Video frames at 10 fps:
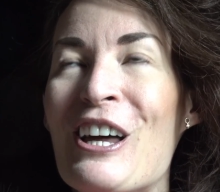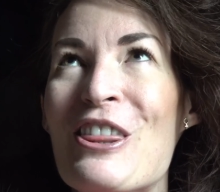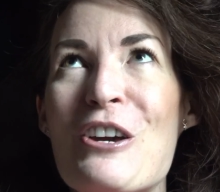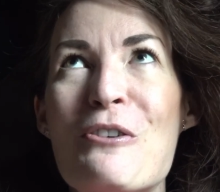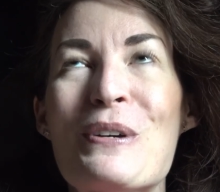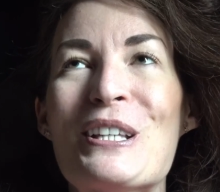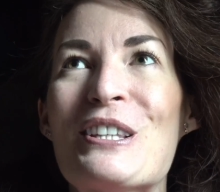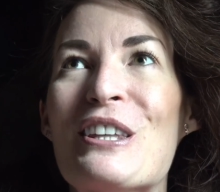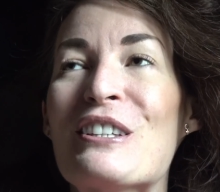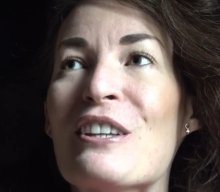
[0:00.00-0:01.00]
there
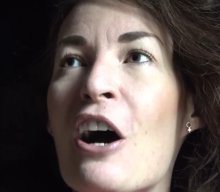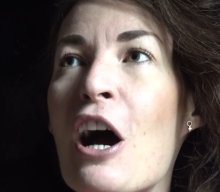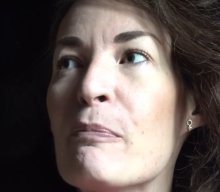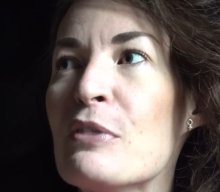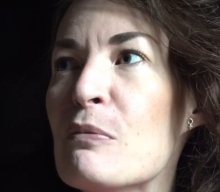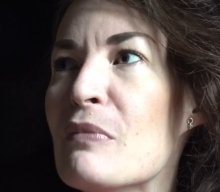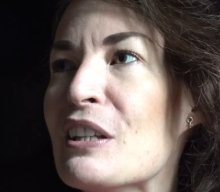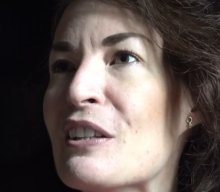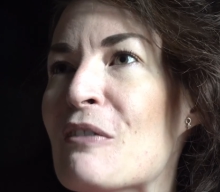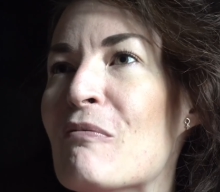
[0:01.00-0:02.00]
was this
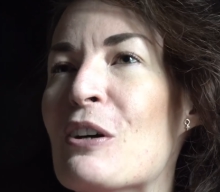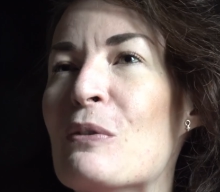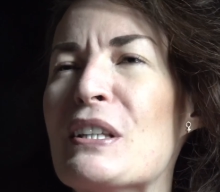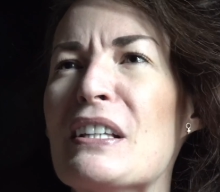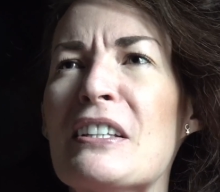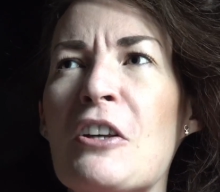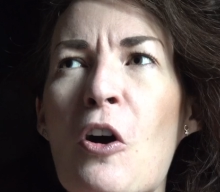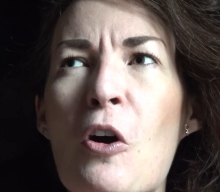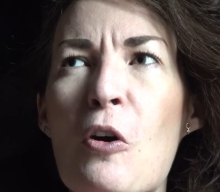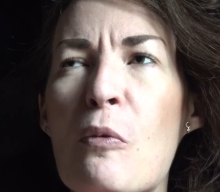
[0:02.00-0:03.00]
optimism, there was this
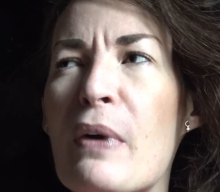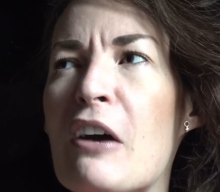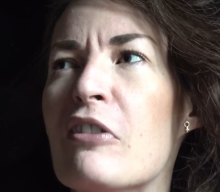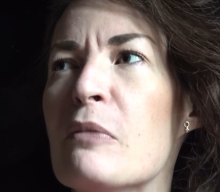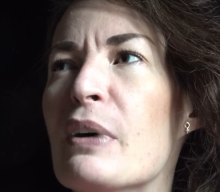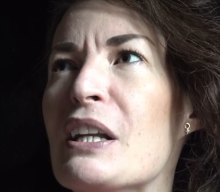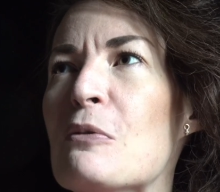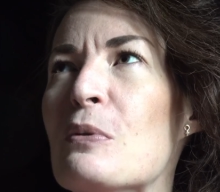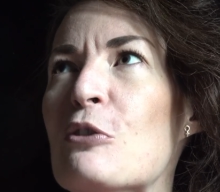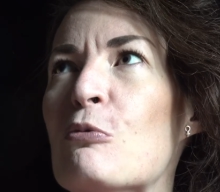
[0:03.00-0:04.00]
hope, everybody
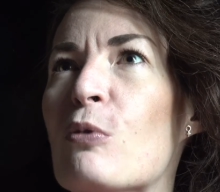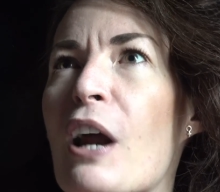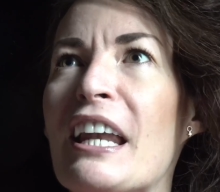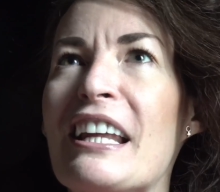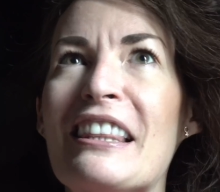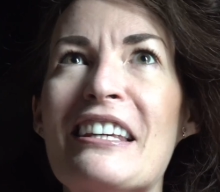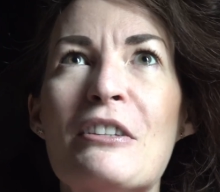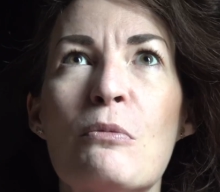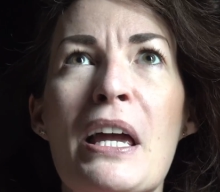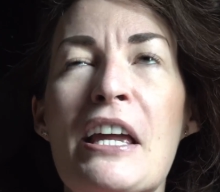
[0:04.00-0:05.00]
was riding
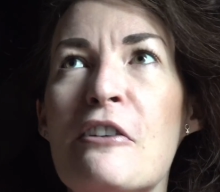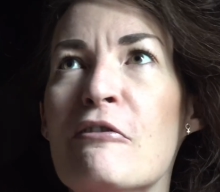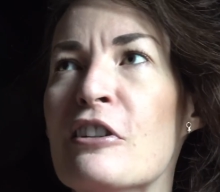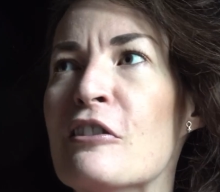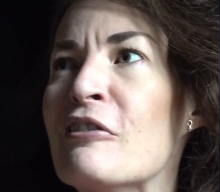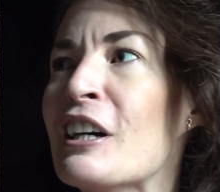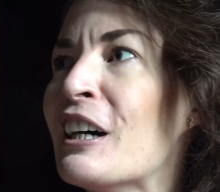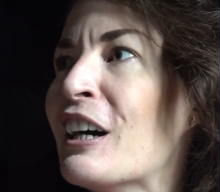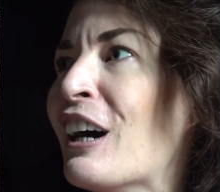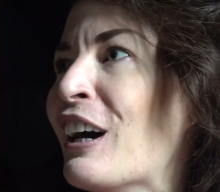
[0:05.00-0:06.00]
this wave of
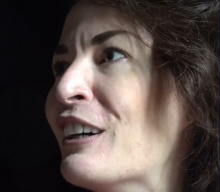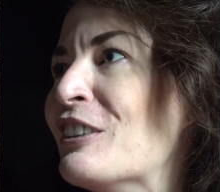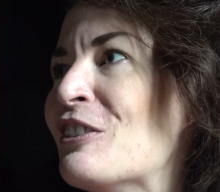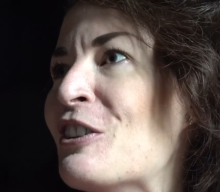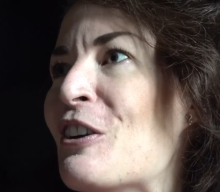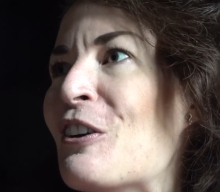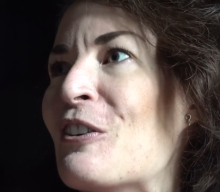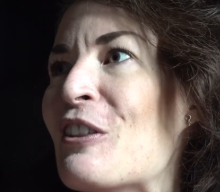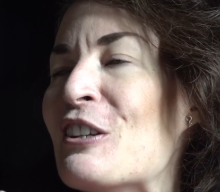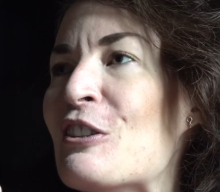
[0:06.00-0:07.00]

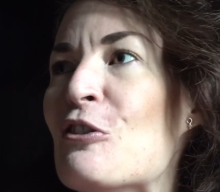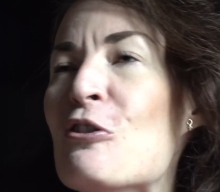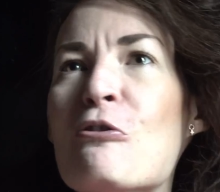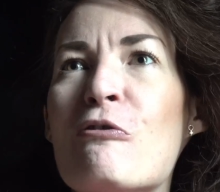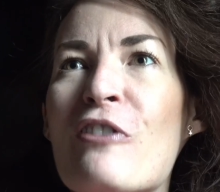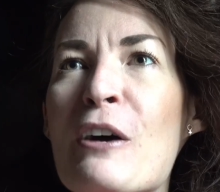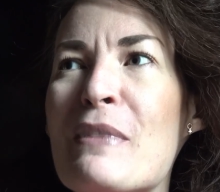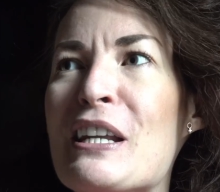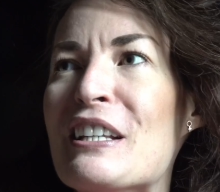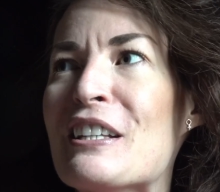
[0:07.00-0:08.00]
this new
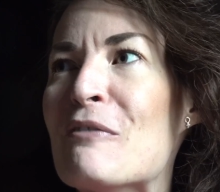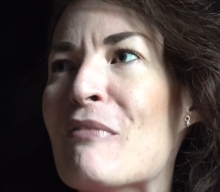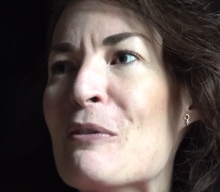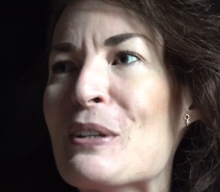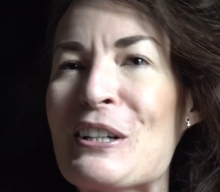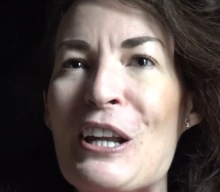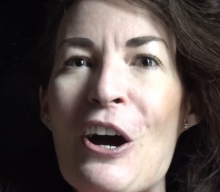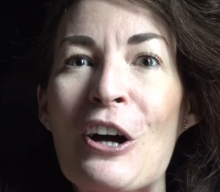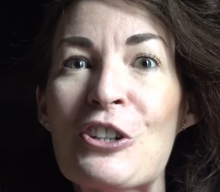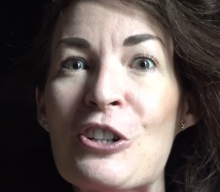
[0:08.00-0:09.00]
feminism that was going to
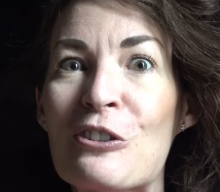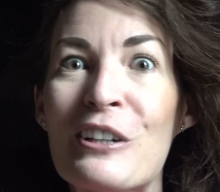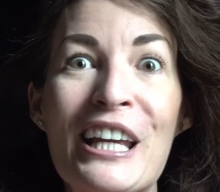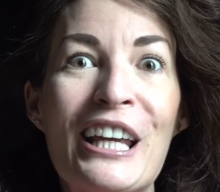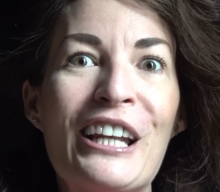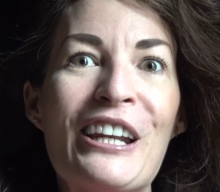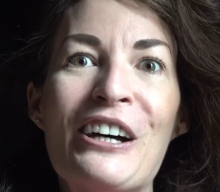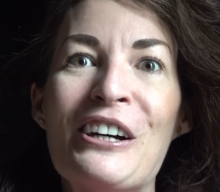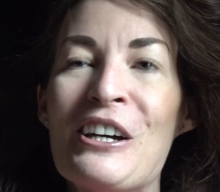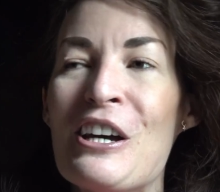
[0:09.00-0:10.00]
usher in
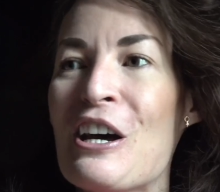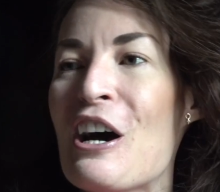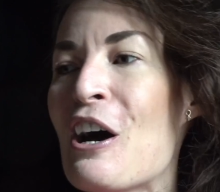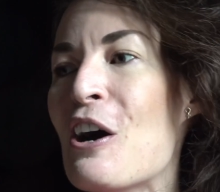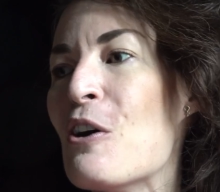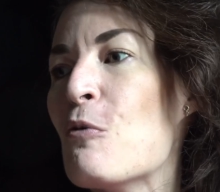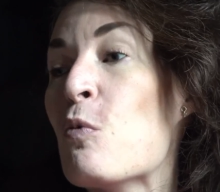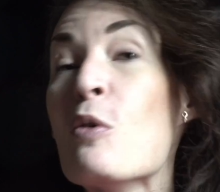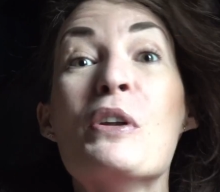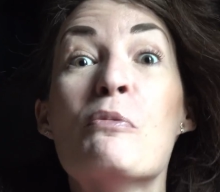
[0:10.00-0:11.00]
a
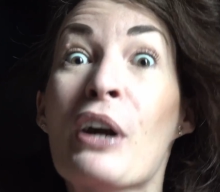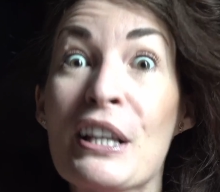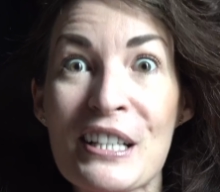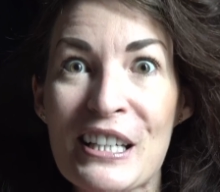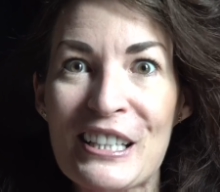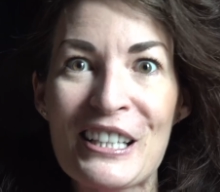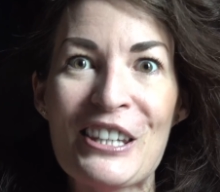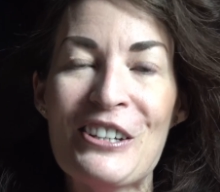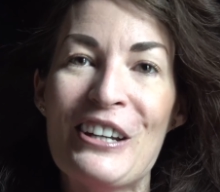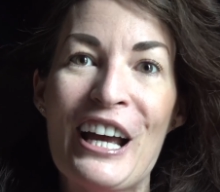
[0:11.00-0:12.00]
woman president in
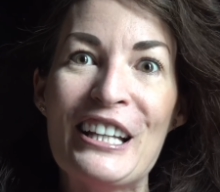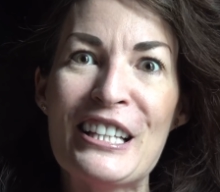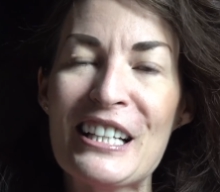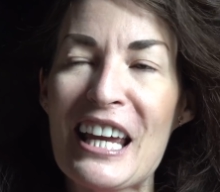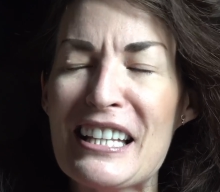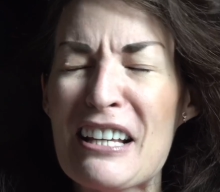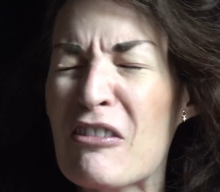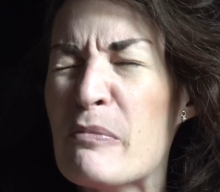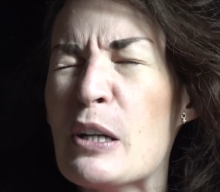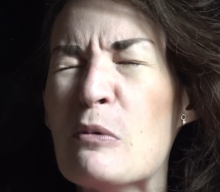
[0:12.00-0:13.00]
the United States.
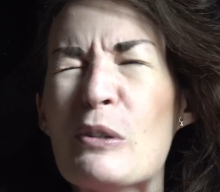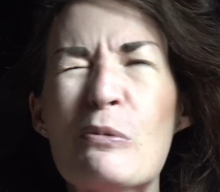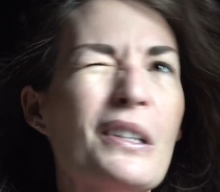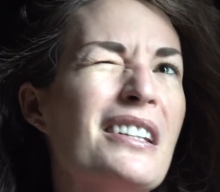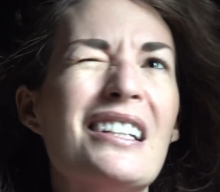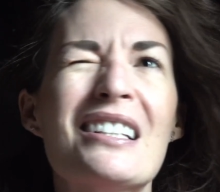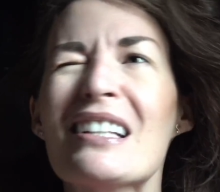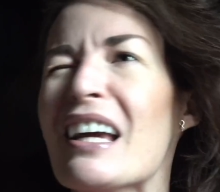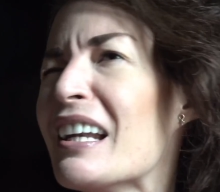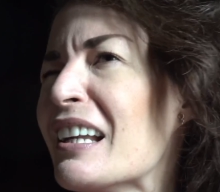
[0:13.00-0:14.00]
Everybody was really
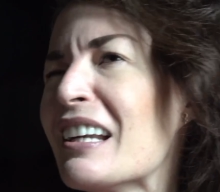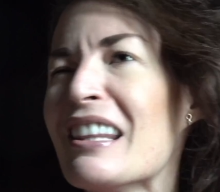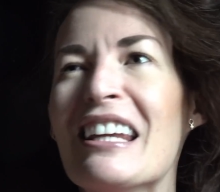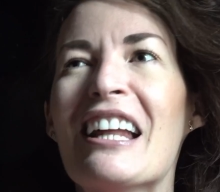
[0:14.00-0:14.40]
excited and the